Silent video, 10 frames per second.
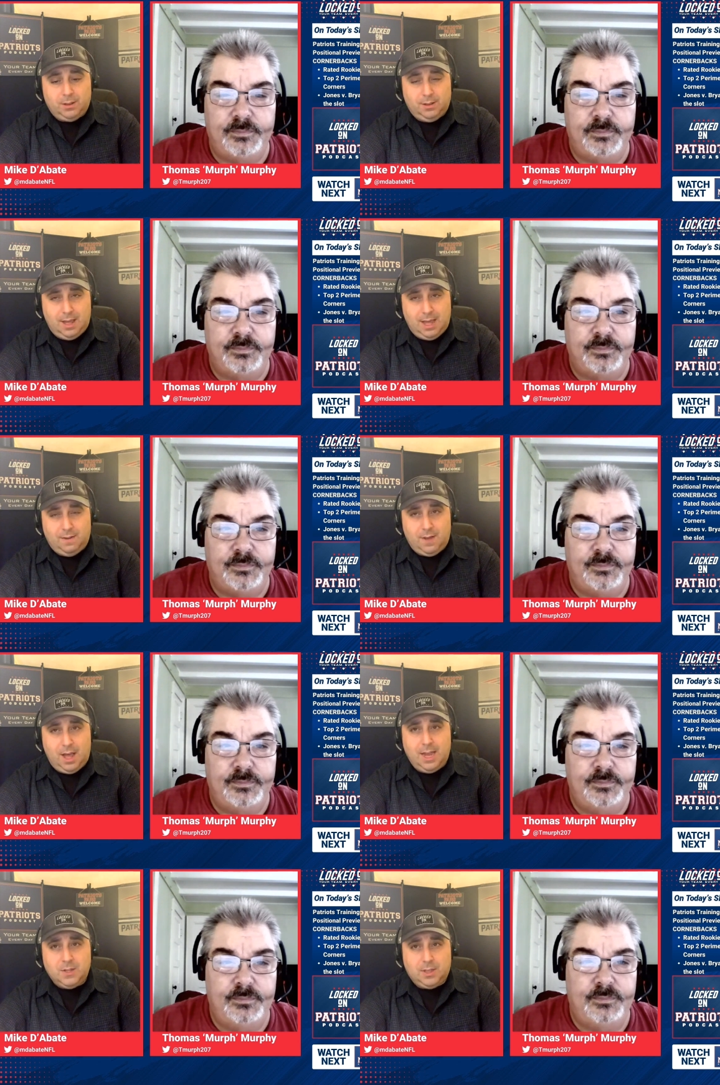Speaker 1: that he
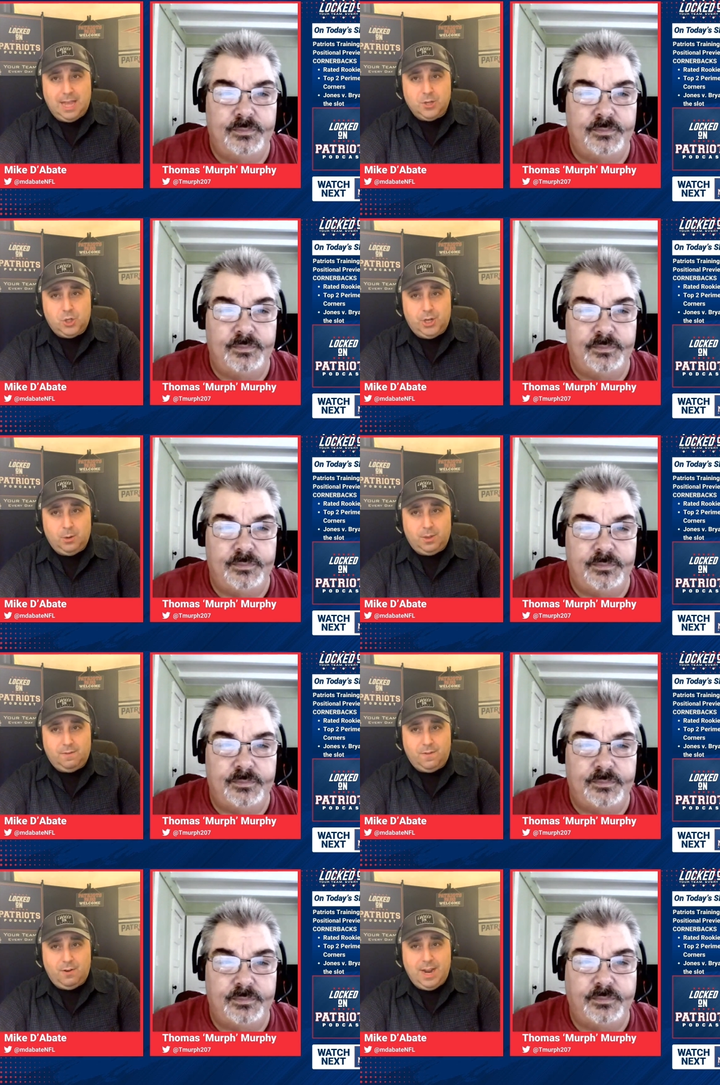opened a lot of
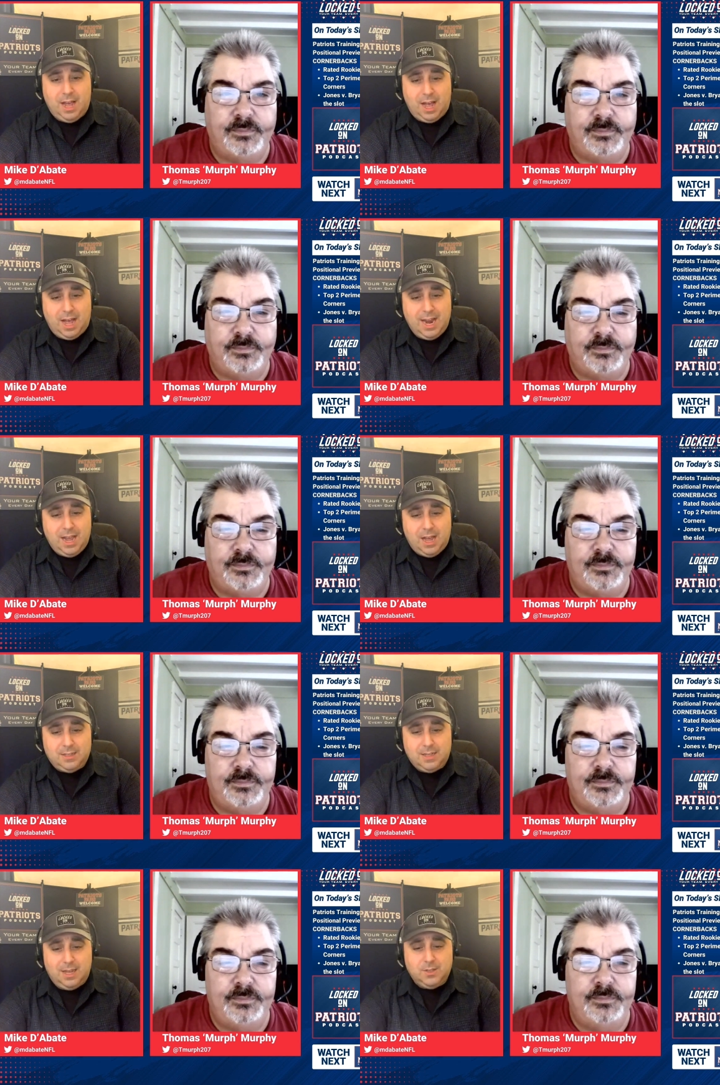eyes last year with a
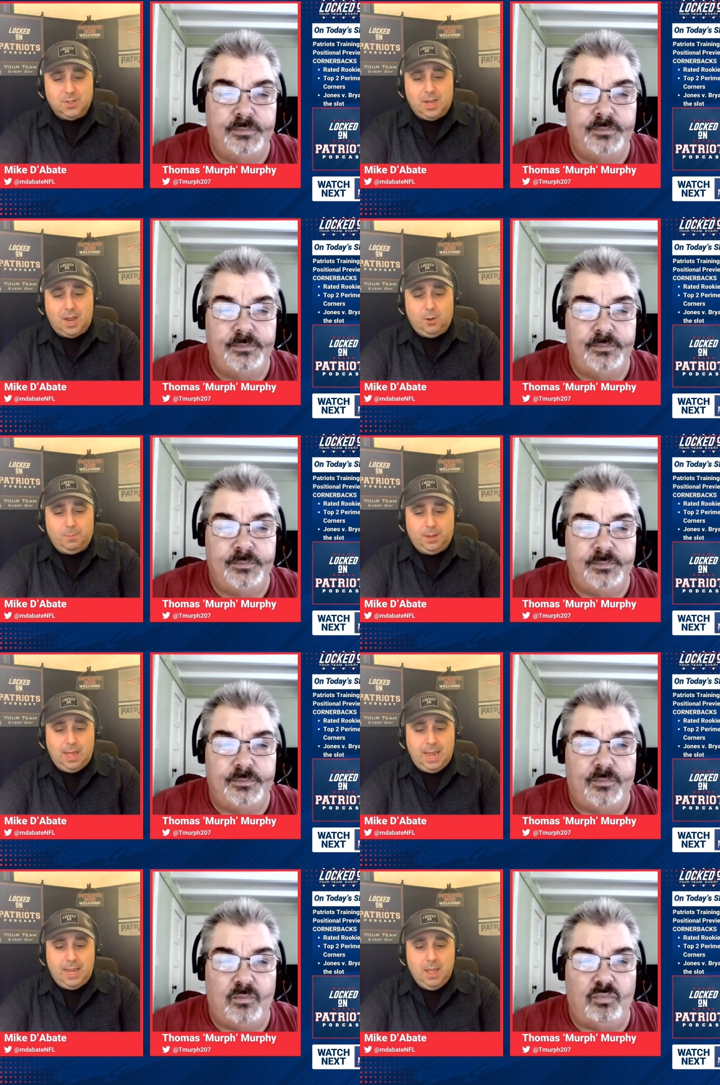very high-octane
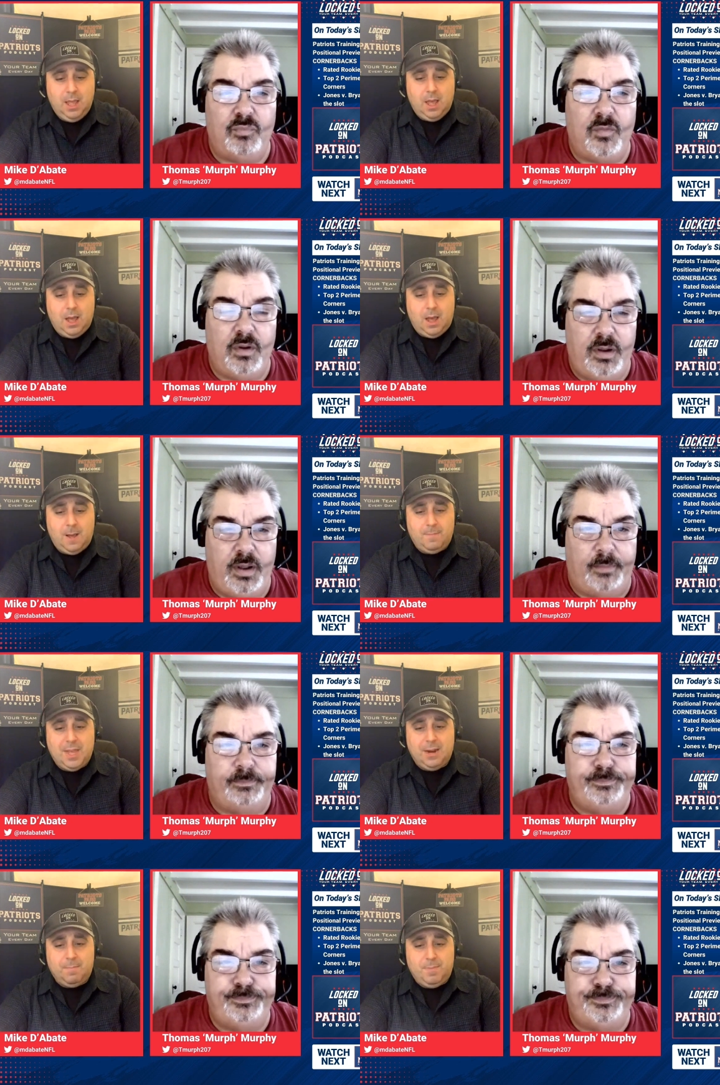style play, yep.
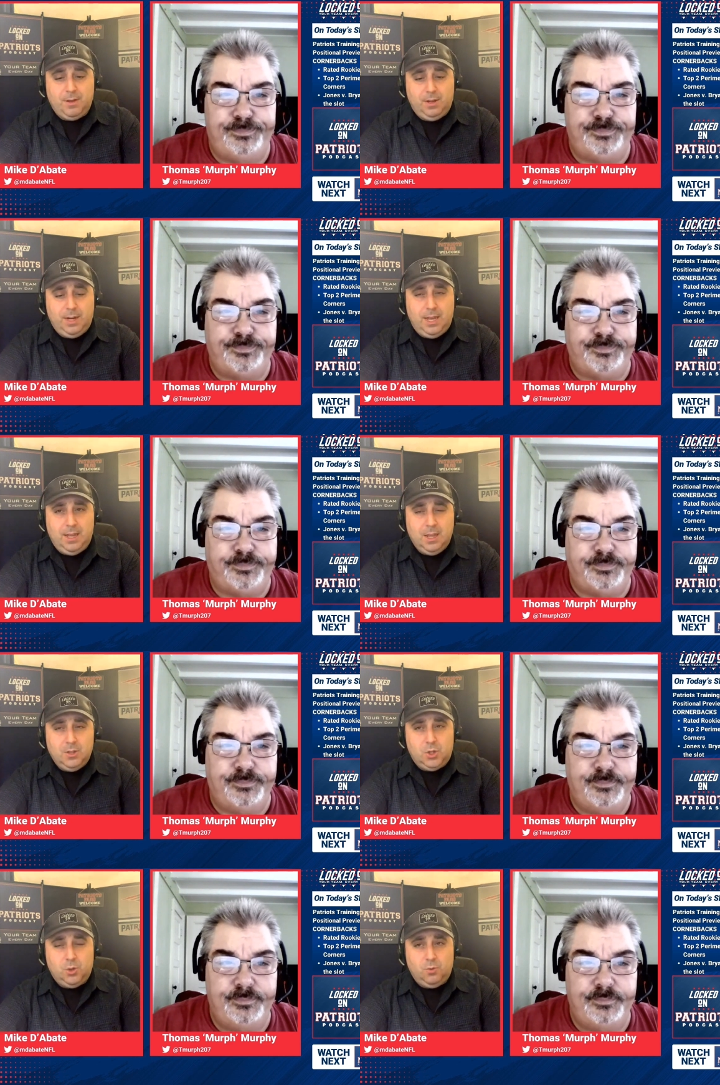um, an
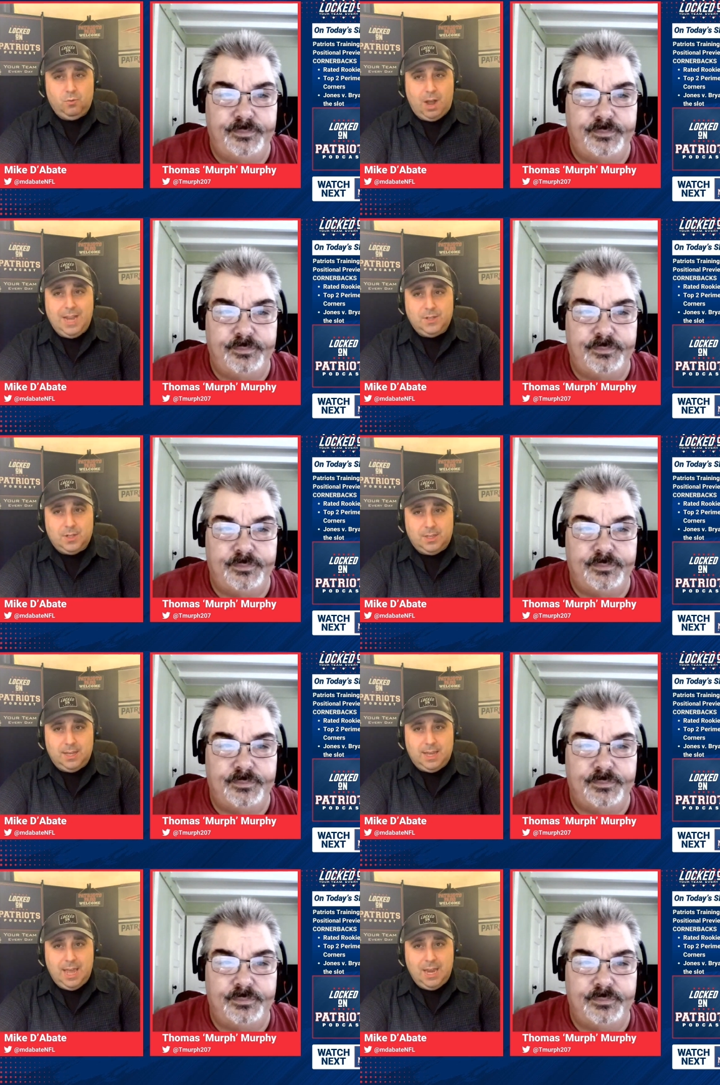ability to rise to
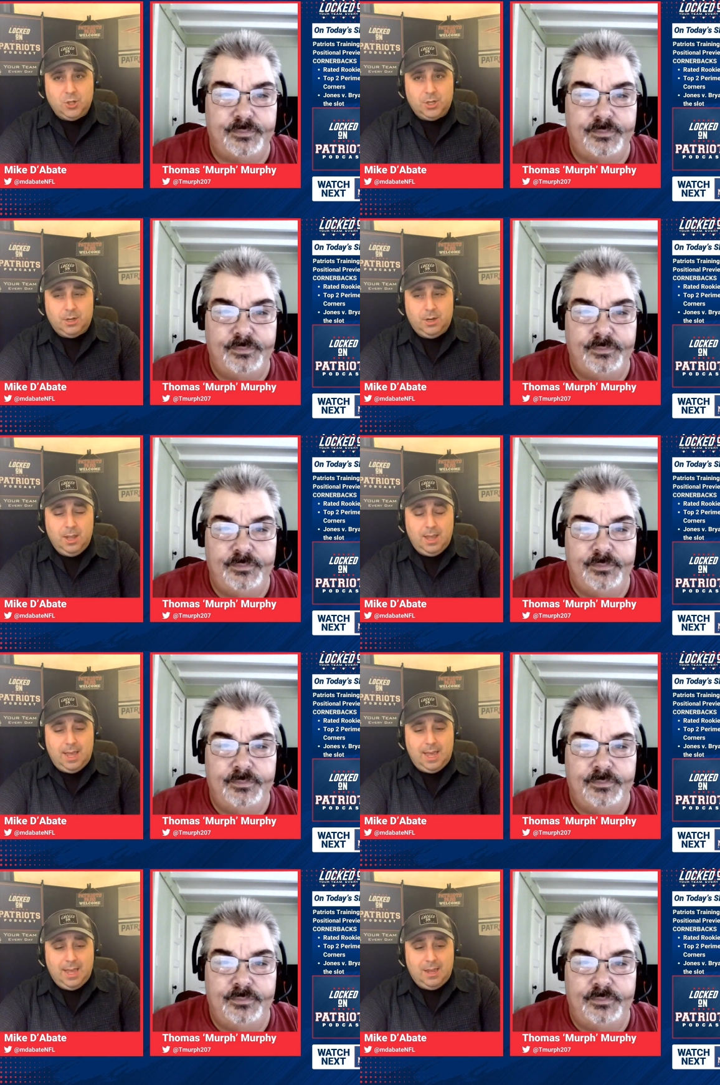the occasion,
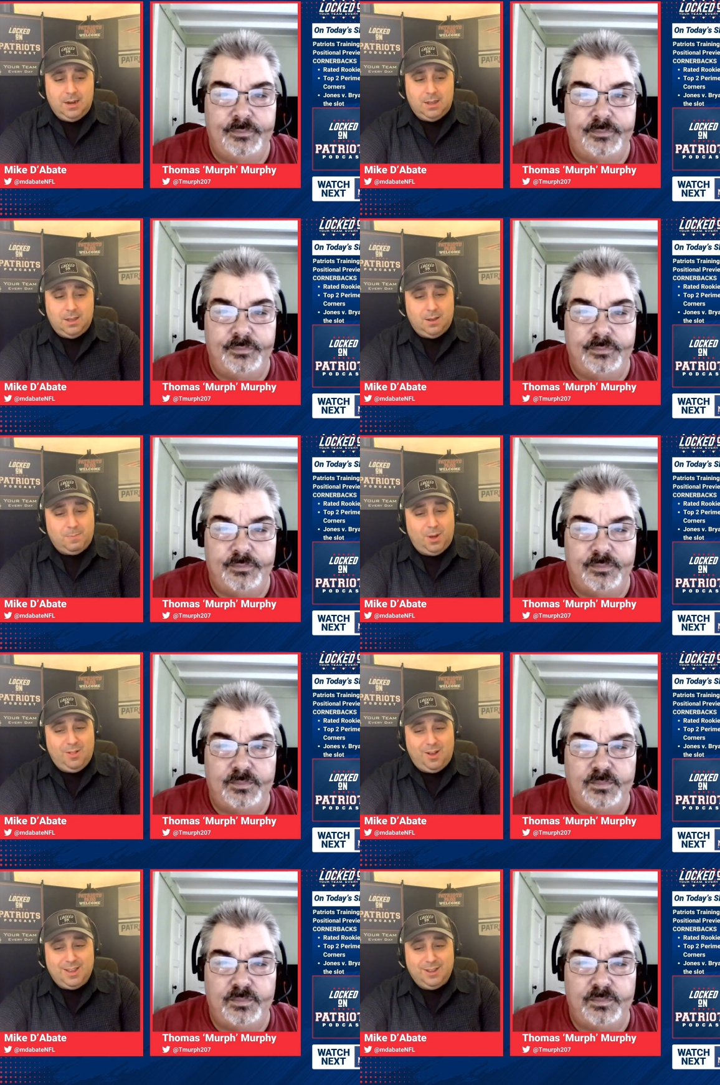and a
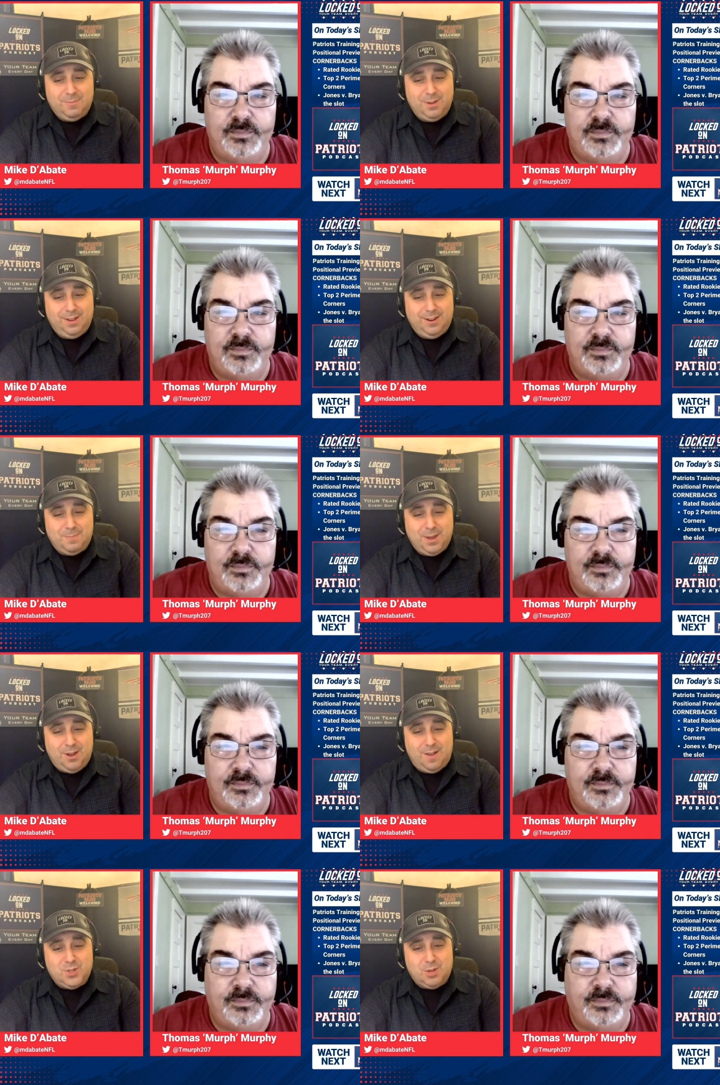ball-hawking ability to pick
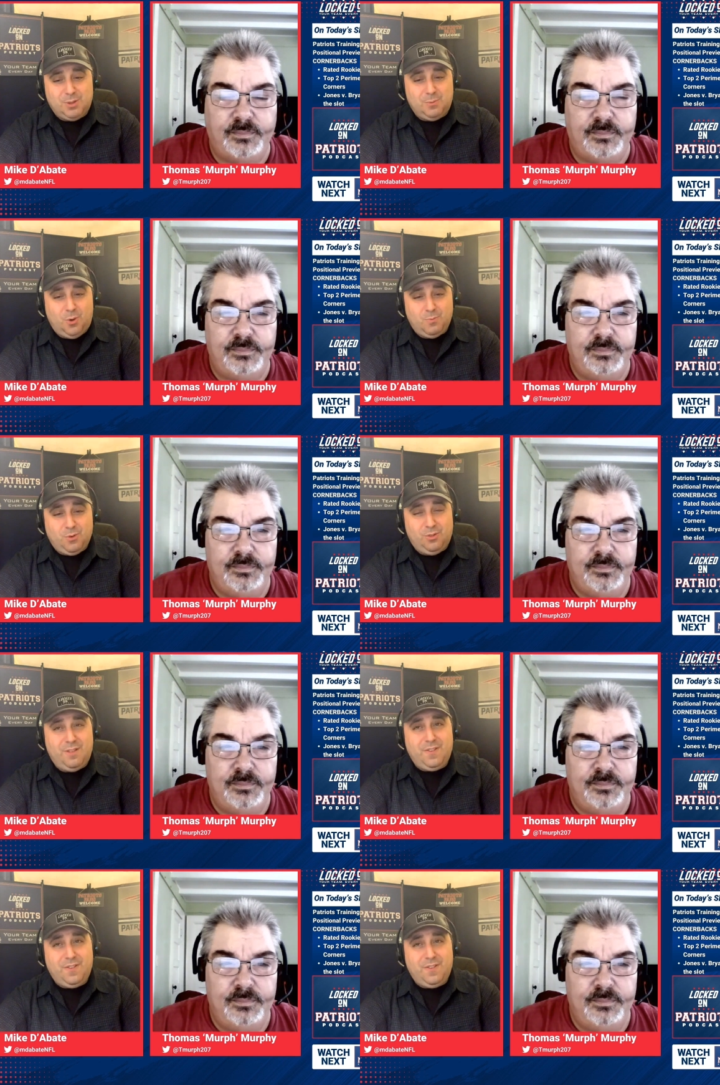off some of the more prolific